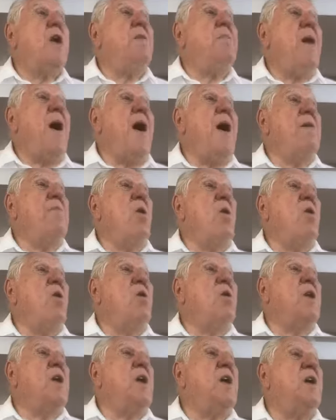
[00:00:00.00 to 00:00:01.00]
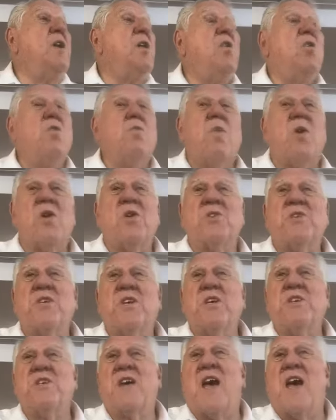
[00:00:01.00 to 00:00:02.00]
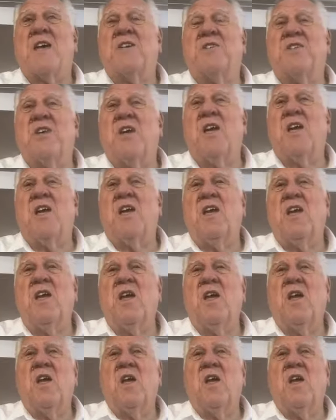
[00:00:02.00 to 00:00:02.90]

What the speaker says: by morning, new mercies I see.